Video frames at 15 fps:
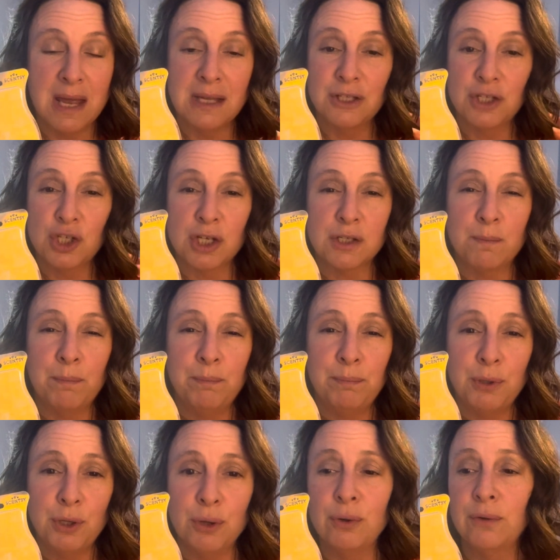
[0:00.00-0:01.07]
It's just
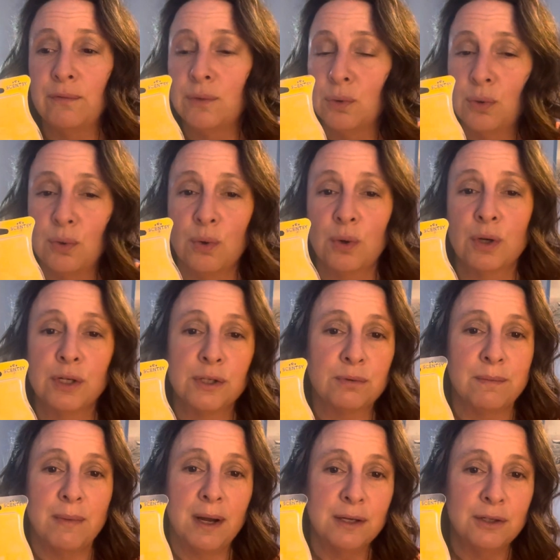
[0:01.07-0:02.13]
beautiful, gorgeous,
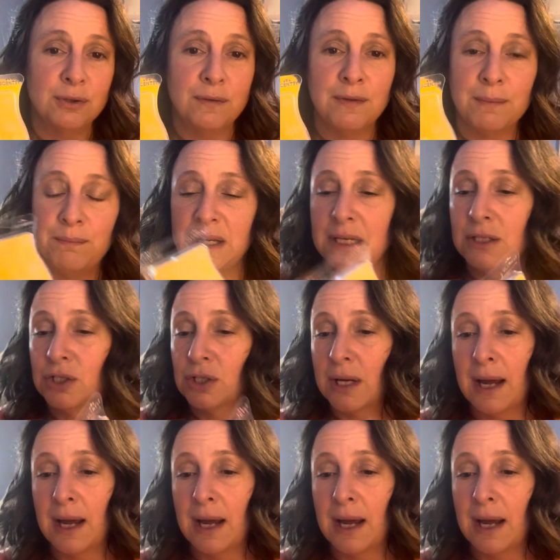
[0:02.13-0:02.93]
reminds you of the beach.